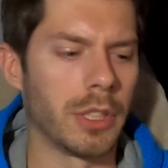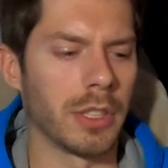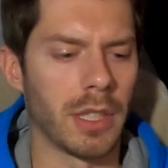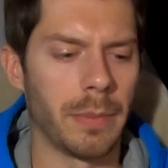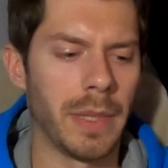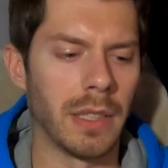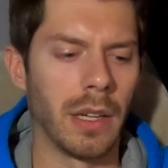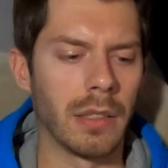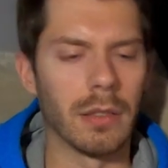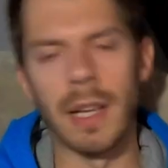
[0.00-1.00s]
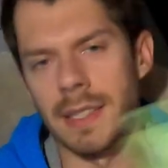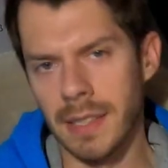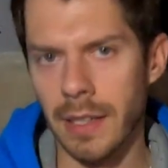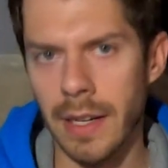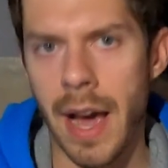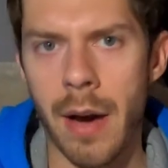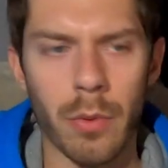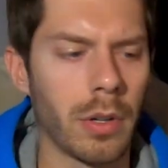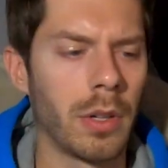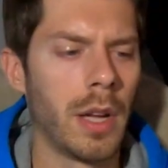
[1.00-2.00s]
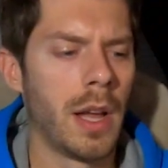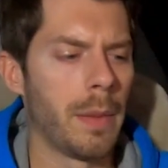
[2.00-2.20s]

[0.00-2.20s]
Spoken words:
which is going to be in like less than an hour.